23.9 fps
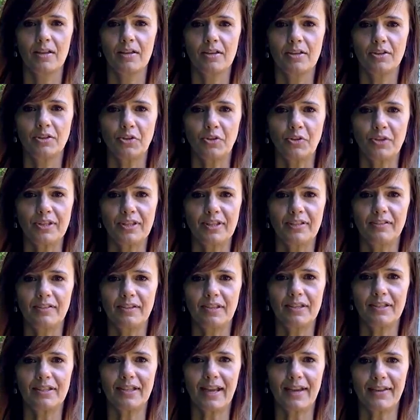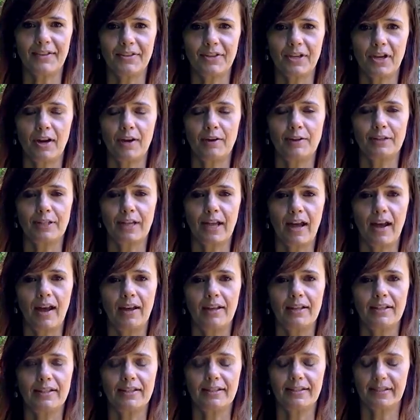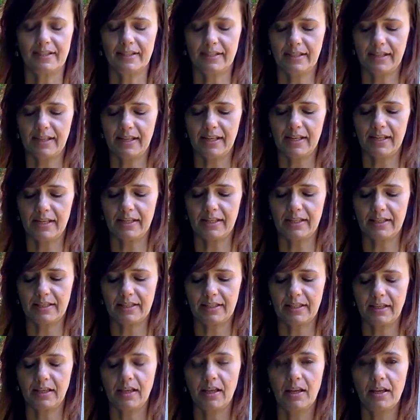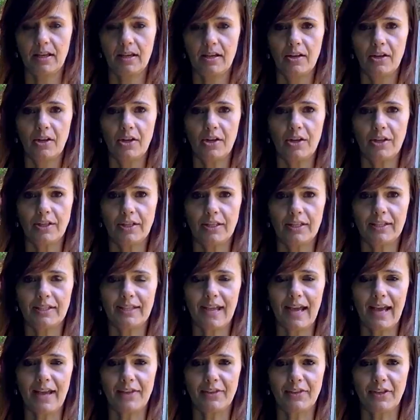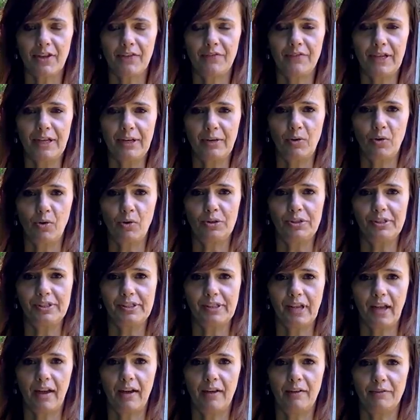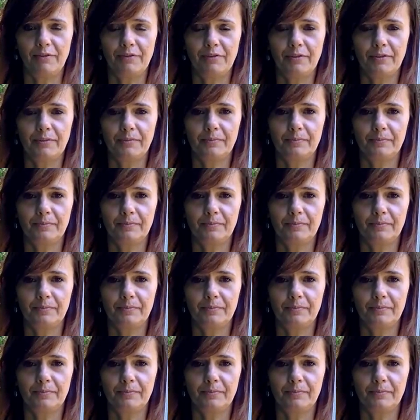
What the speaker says: So this is the death card, guys. This is the death of their old self.